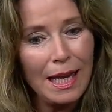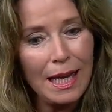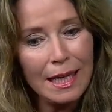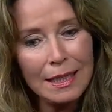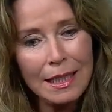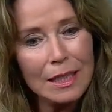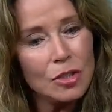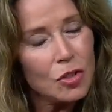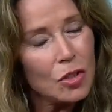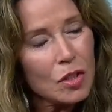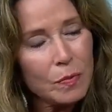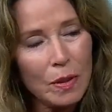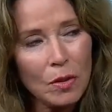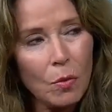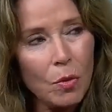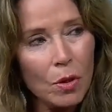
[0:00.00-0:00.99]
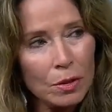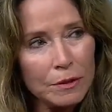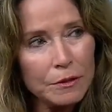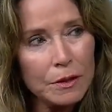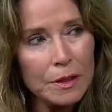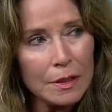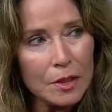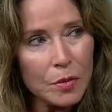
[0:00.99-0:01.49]
And it's just been a
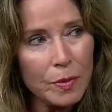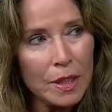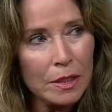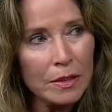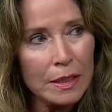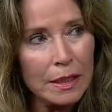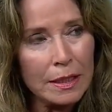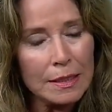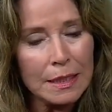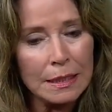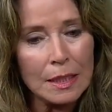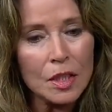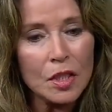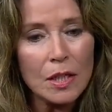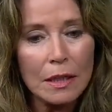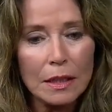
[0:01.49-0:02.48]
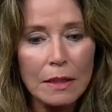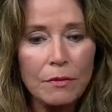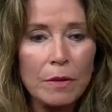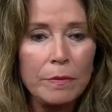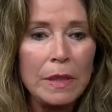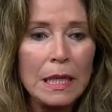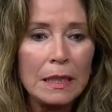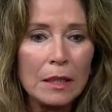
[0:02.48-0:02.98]
wonderful experience and it's
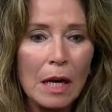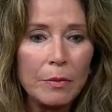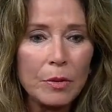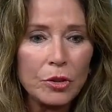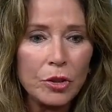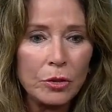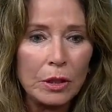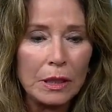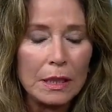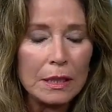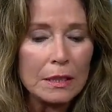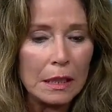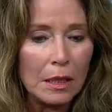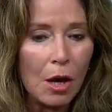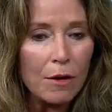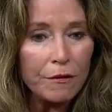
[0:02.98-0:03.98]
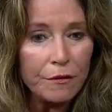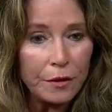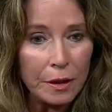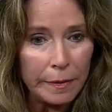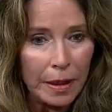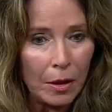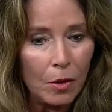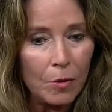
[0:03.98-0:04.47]
given me an opportunity. It's an
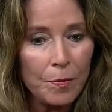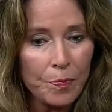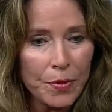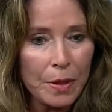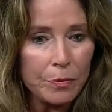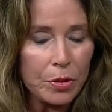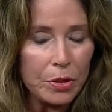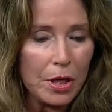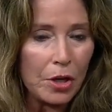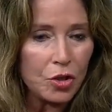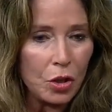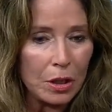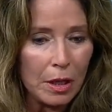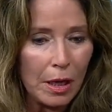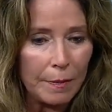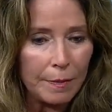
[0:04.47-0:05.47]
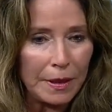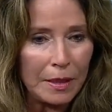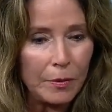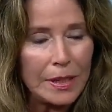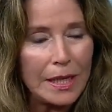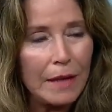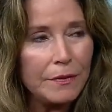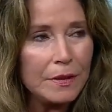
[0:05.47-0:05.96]
all-female production company.
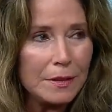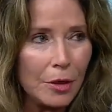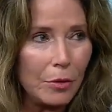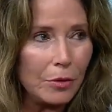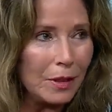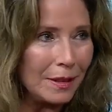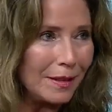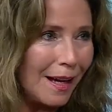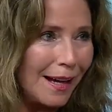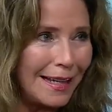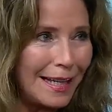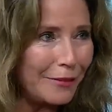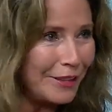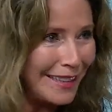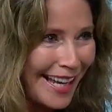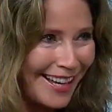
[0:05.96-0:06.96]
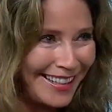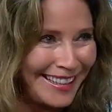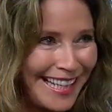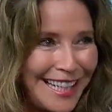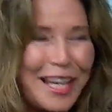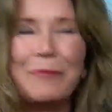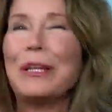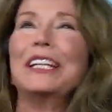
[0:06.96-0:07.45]
We have a token guy every now and
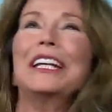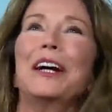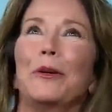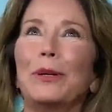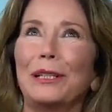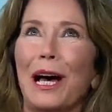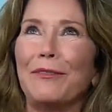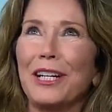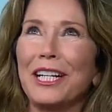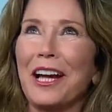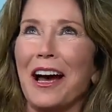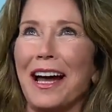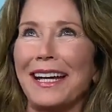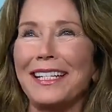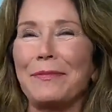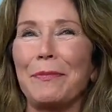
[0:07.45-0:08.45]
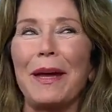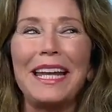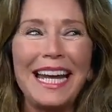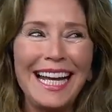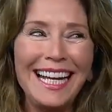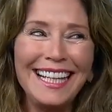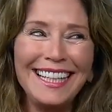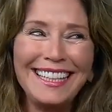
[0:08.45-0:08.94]
again. I mean, we love our guys. I but
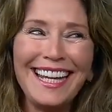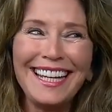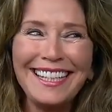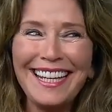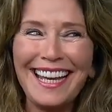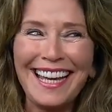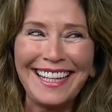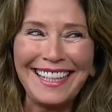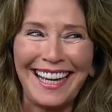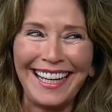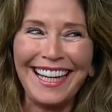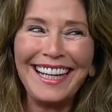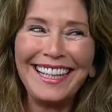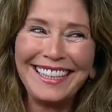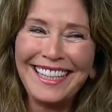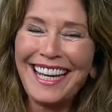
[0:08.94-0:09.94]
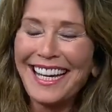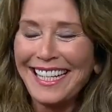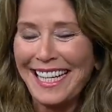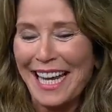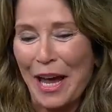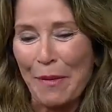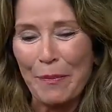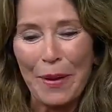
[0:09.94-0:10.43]
like that, yeah, yeah, yeah, guy.
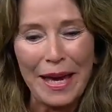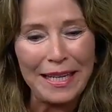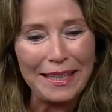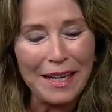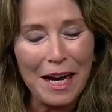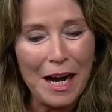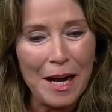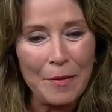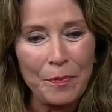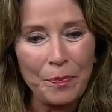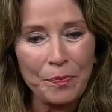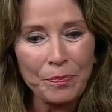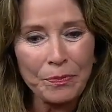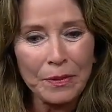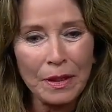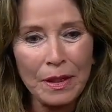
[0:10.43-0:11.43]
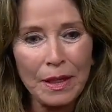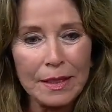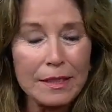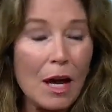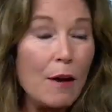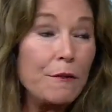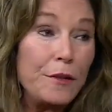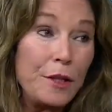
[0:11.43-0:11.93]
Yeah, yeah, but um,
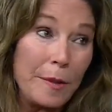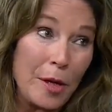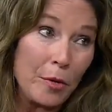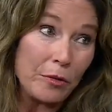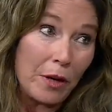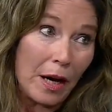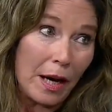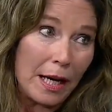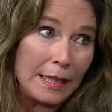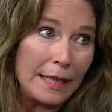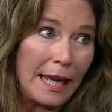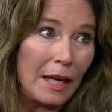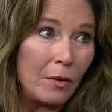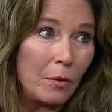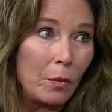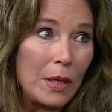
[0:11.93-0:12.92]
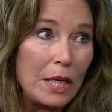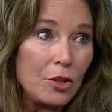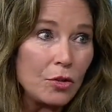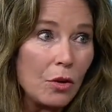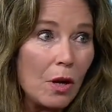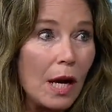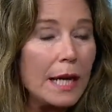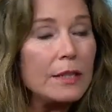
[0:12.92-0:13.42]
it's all female run, and we
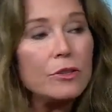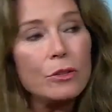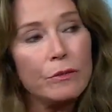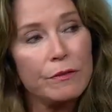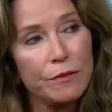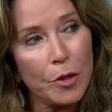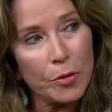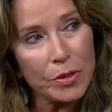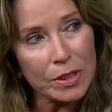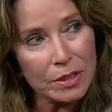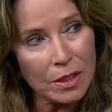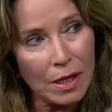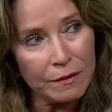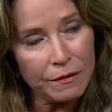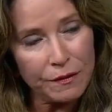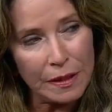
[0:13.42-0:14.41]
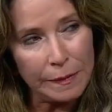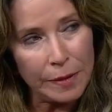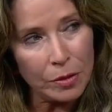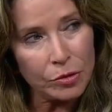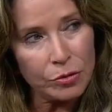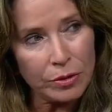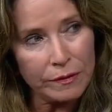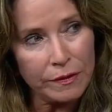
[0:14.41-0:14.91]
try to focus on
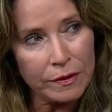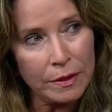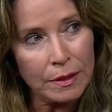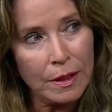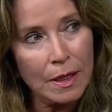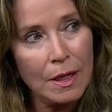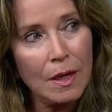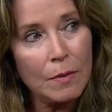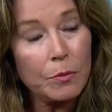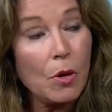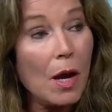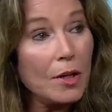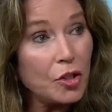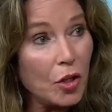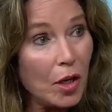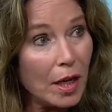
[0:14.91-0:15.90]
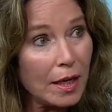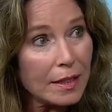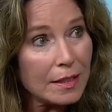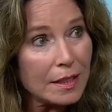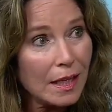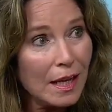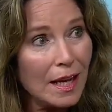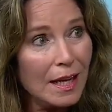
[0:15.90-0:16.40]
female-driven
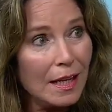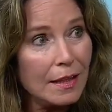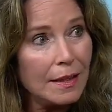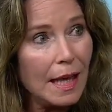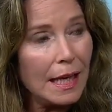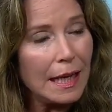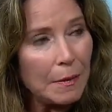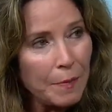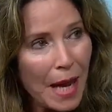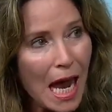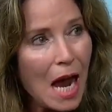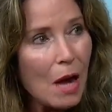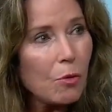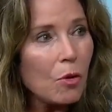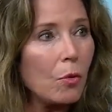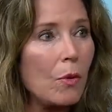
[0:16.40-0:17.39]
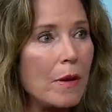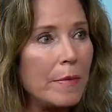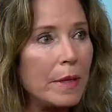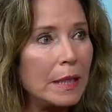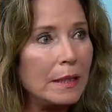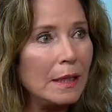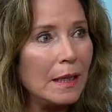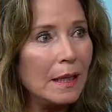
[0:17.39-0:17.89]
projects that empower
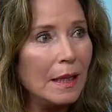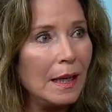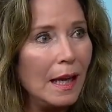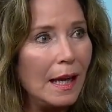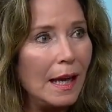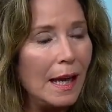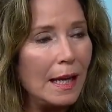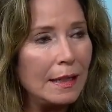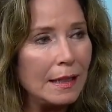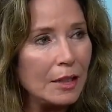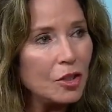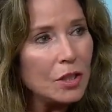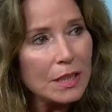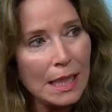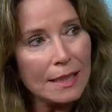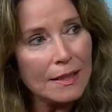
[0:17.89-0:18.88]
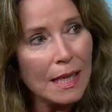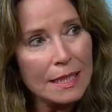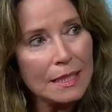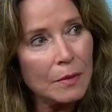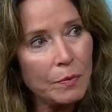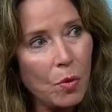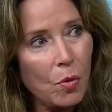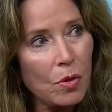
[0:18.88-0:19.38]
women and I just think
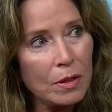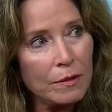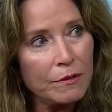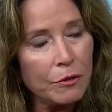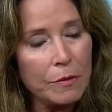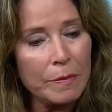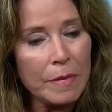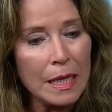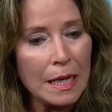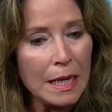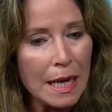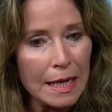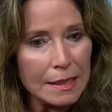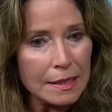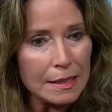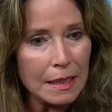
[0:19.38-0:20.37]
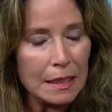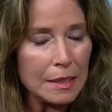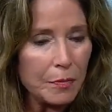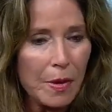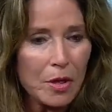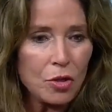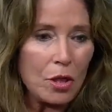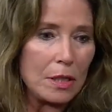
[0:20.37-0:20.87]
that's important for me, as
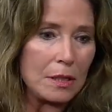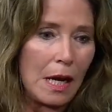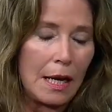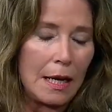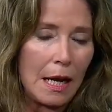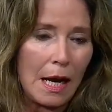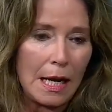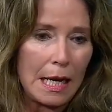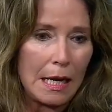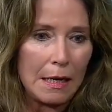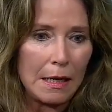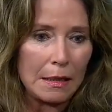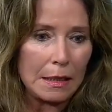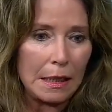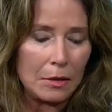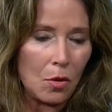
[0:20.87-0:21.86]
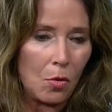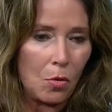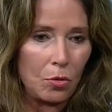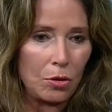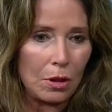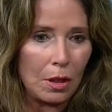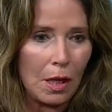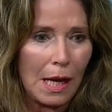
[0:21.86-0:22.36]
especially as I, I get
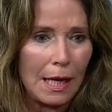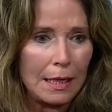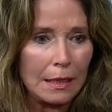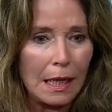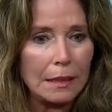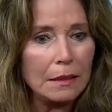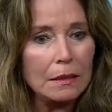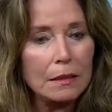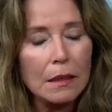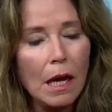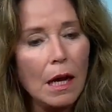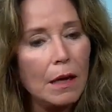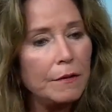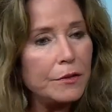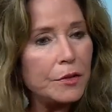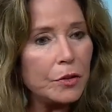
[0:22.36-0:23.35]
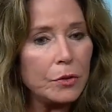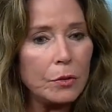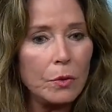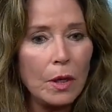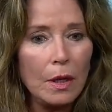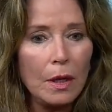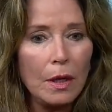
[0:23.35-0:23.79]
older. I, I love to